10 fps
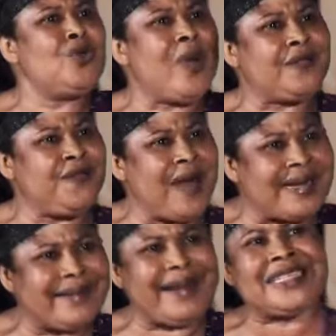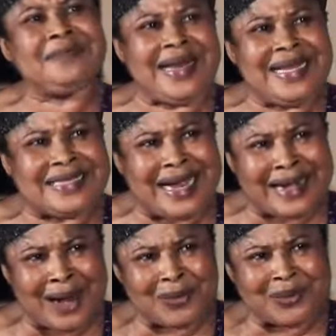You don't need to wait for the right
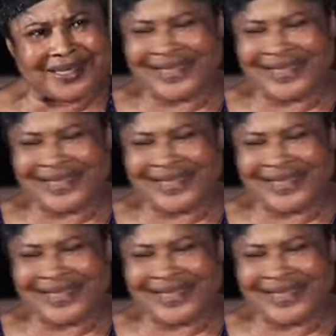man